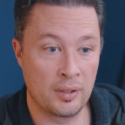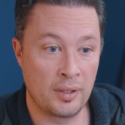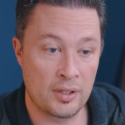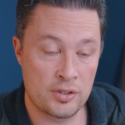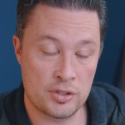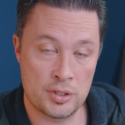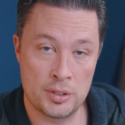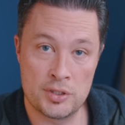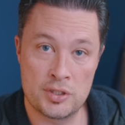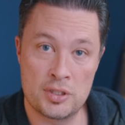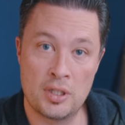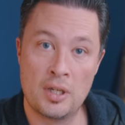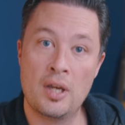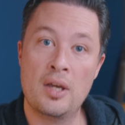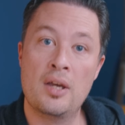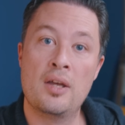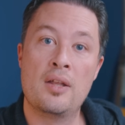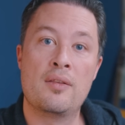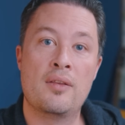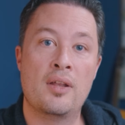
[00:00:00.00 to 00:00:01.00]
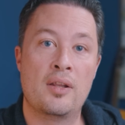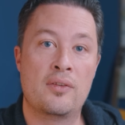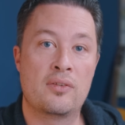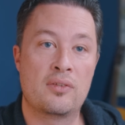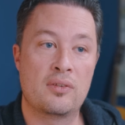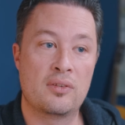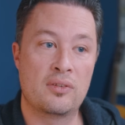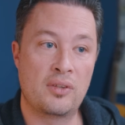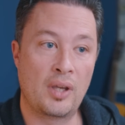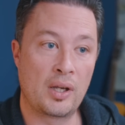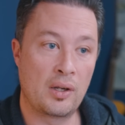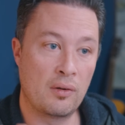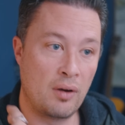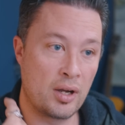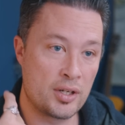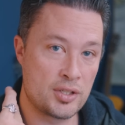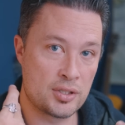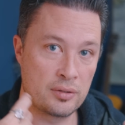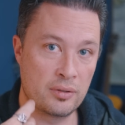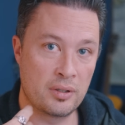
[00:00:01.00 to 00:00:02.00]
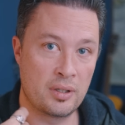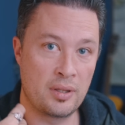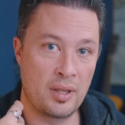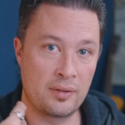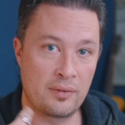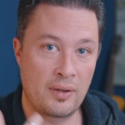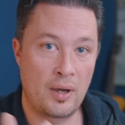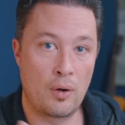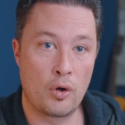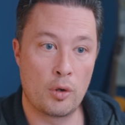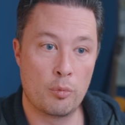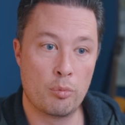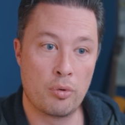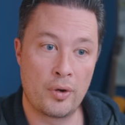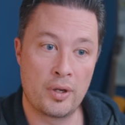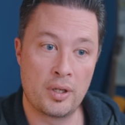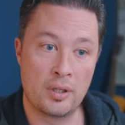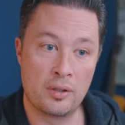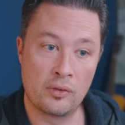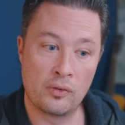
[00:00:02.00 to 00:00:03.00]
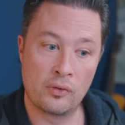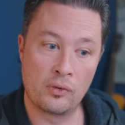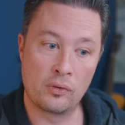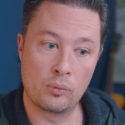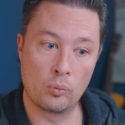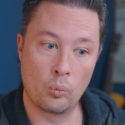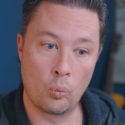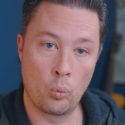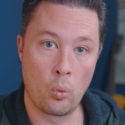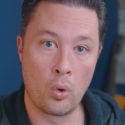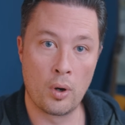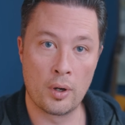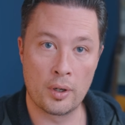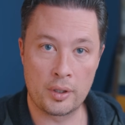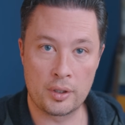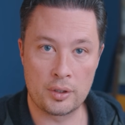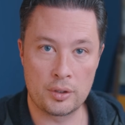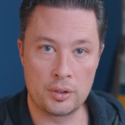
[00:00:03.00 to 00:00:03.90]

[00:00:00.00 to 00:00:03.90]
And that's just, that's psychologically, that's how our brains work,